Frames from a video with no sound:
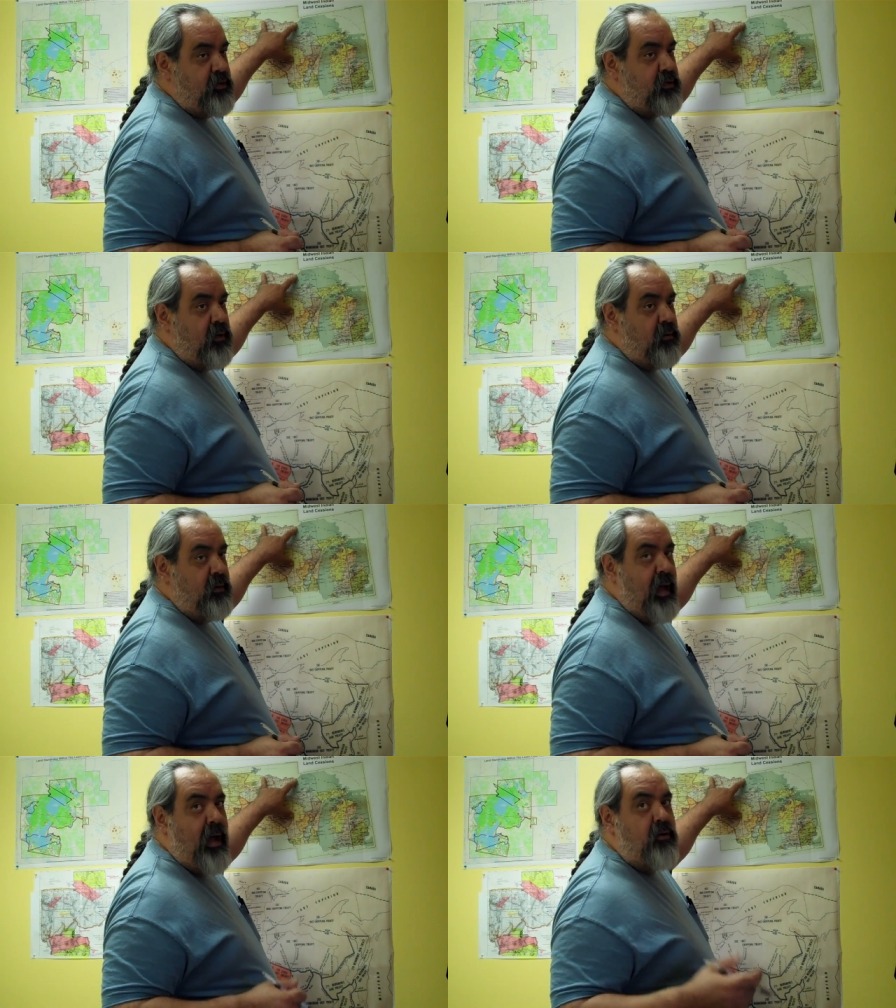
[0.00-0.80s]

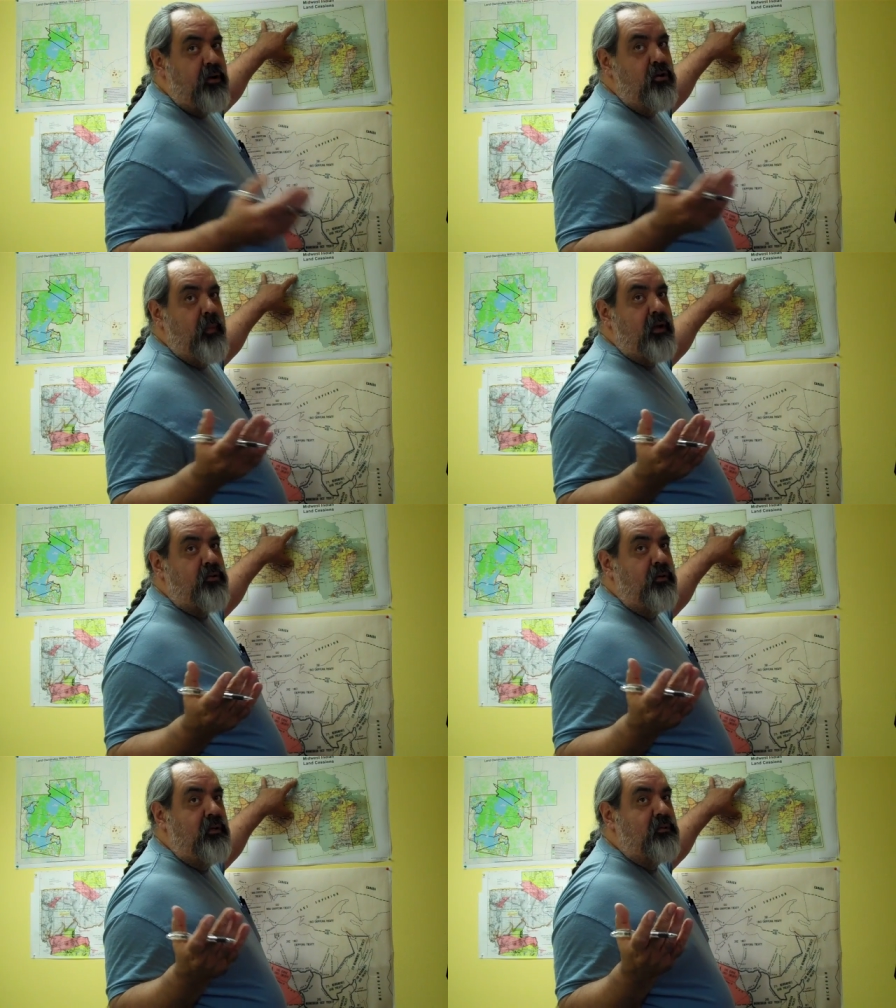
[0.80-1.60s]
So how can you make
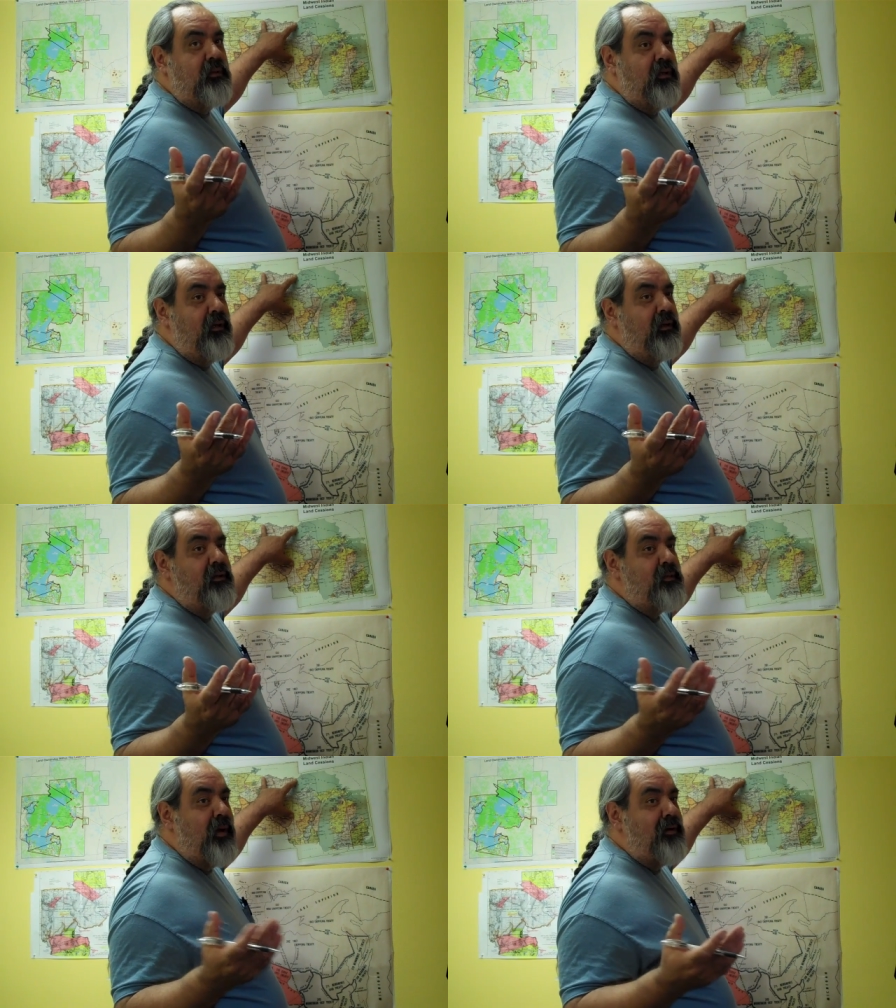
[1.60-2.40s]
treaties with the
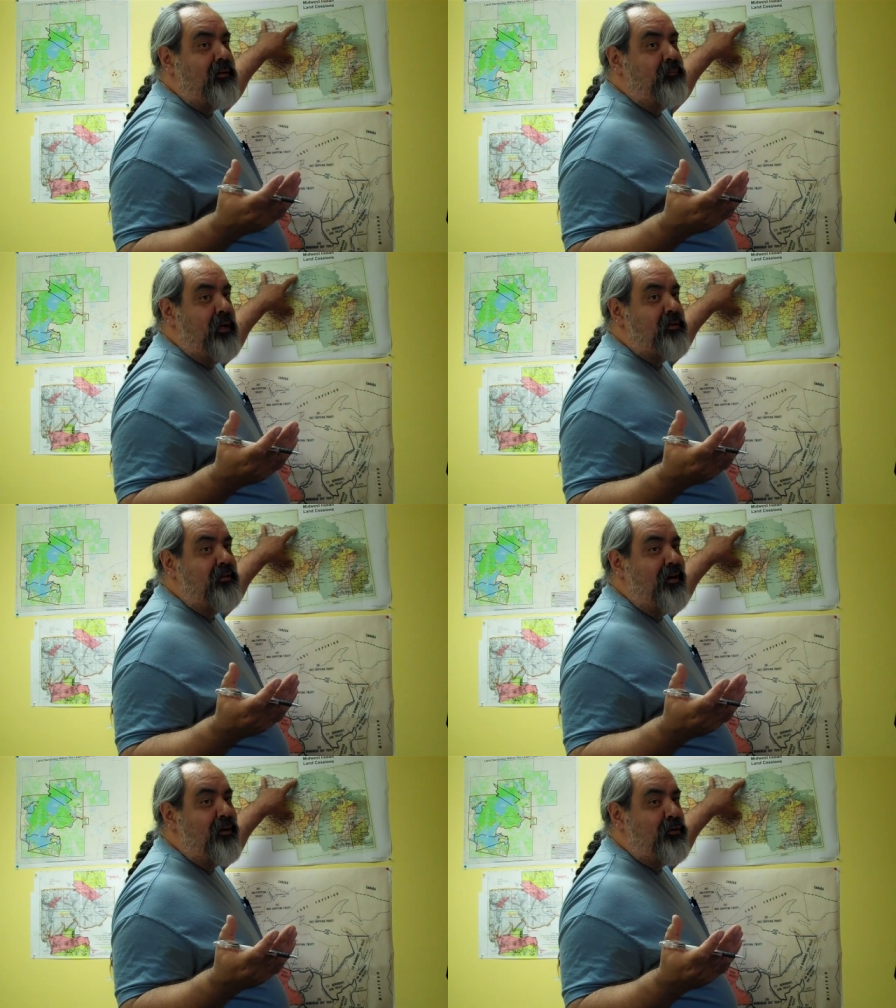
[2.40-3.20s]
Indians about a piece of
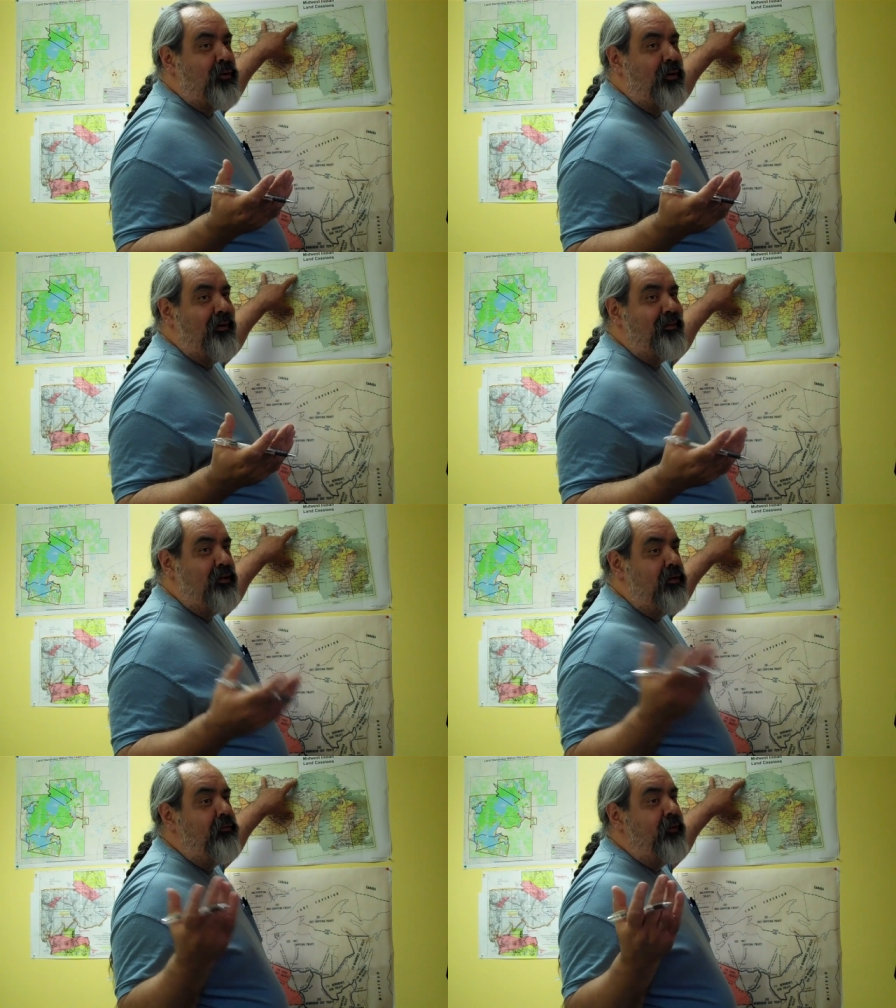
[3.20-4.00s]
territory
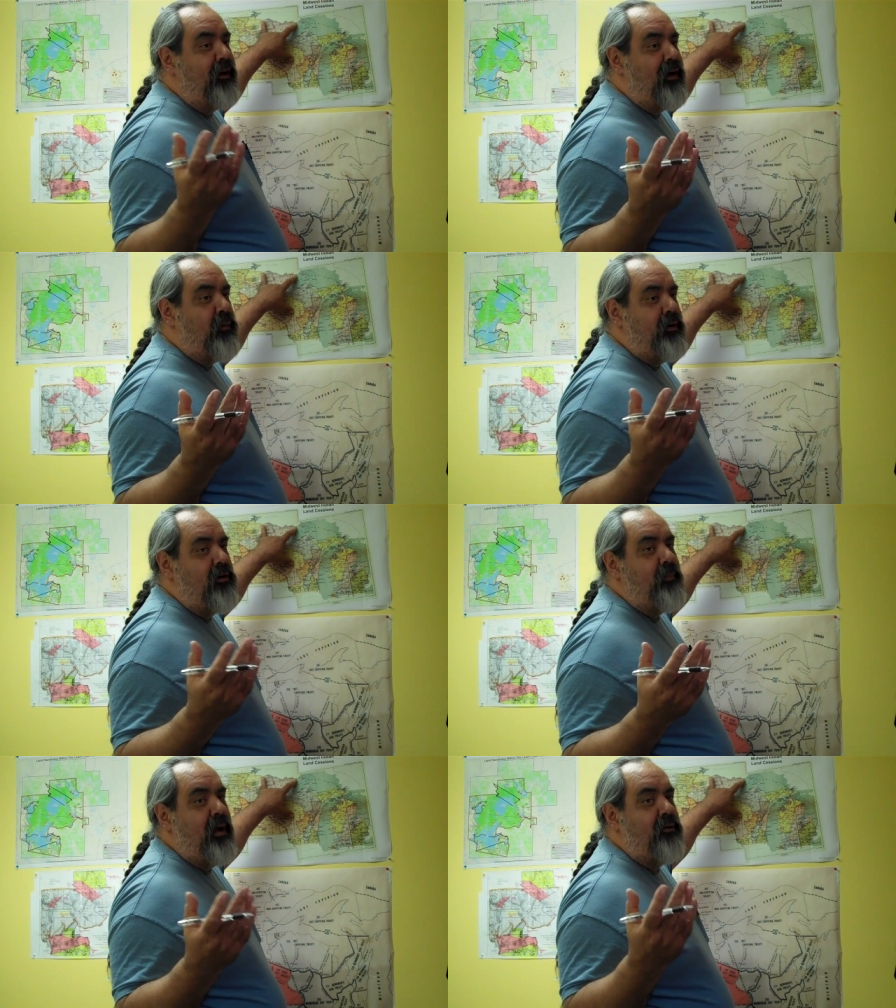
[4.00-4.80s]
until you figured out what
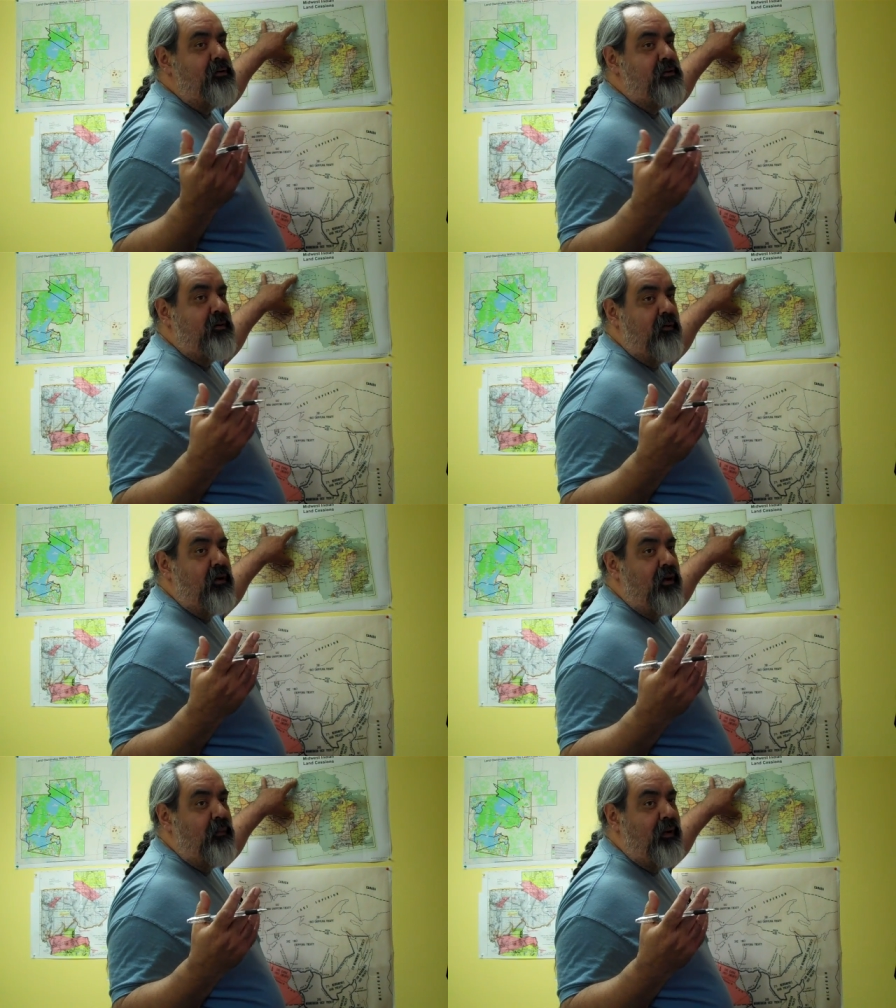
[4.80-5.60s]
your boundaries are
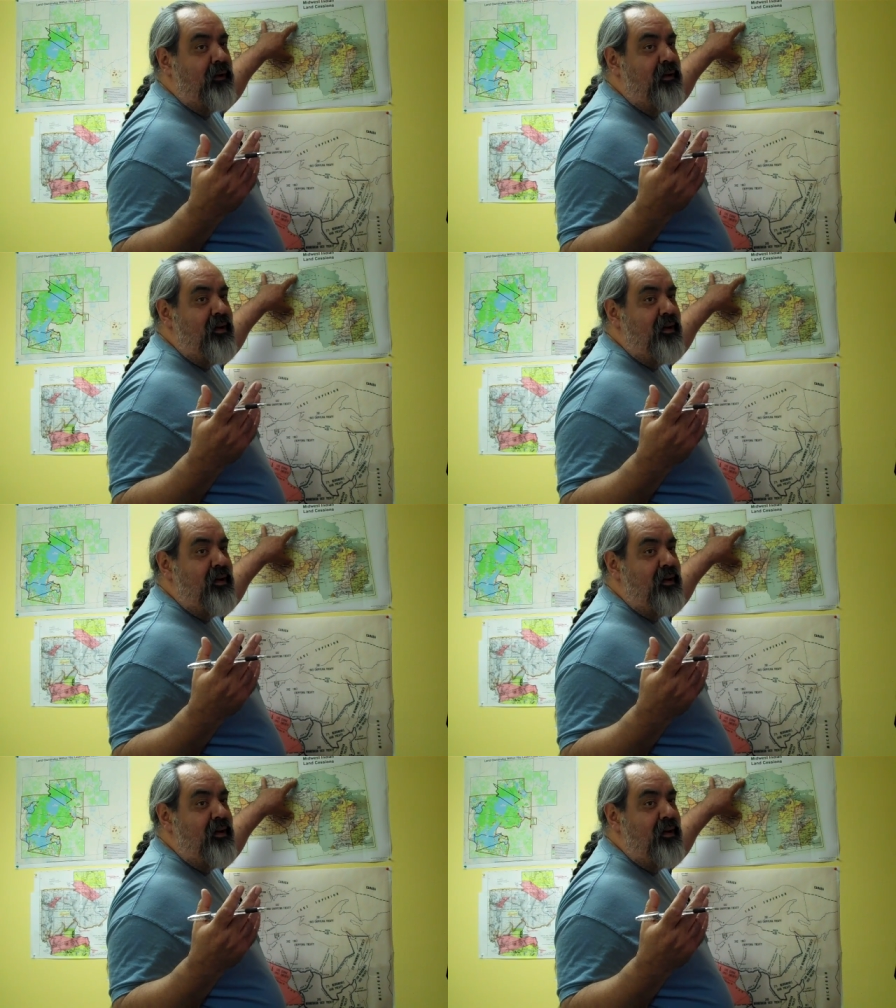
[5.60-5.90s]
going to be?